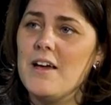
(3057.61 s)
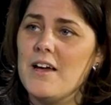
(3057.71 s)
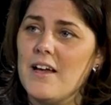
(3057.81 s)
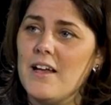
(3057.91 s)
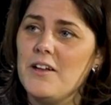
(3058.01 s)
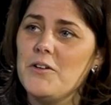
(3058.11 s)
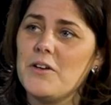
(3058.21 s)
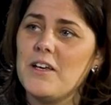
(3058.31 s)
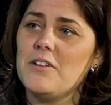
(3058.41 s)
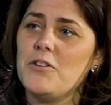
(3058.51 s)
uh, look
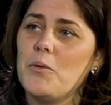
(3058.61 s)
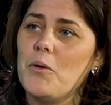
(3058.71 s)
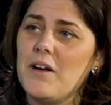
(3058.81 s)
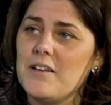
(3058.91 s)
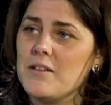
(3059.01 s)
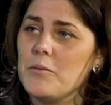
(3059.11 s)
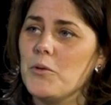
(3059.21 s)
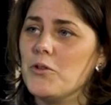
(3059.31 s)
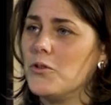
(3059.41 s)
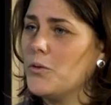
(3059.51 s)
into or listen
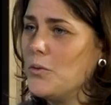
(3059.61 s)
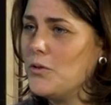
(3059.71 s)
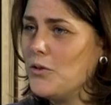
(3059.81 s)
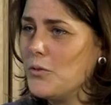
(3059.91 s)
more to. Who would you